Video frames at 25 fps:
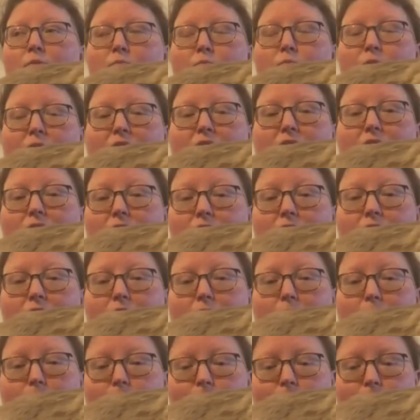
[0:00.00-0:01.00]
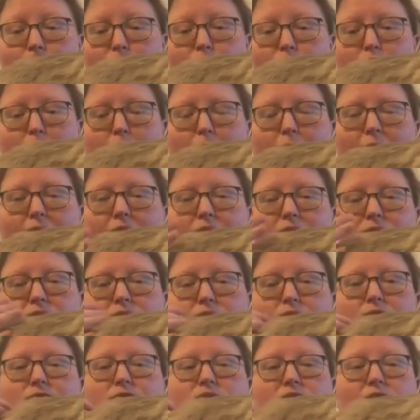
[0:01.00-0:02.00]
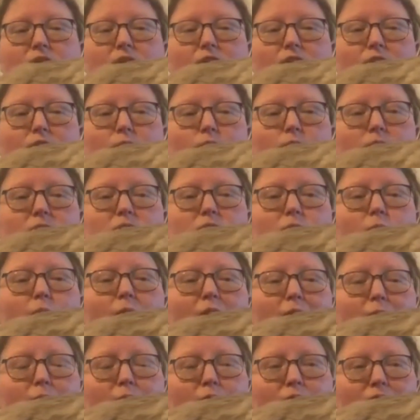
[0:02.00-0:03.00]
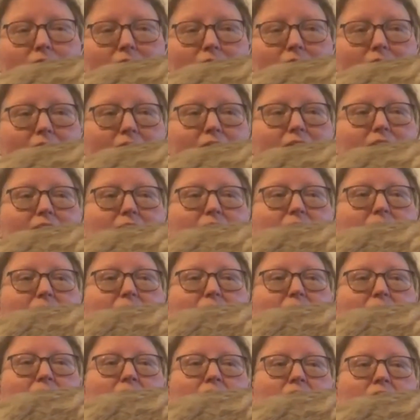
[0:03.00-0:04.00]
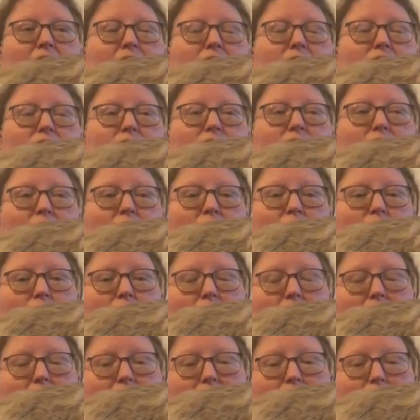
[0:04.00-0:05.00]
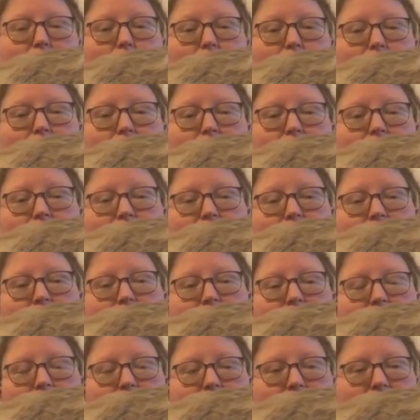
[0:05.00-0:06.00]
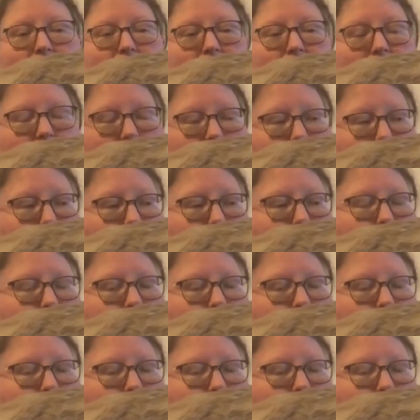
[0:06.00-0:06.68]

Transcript: But the box of salt was way more than I needed, so I will shake in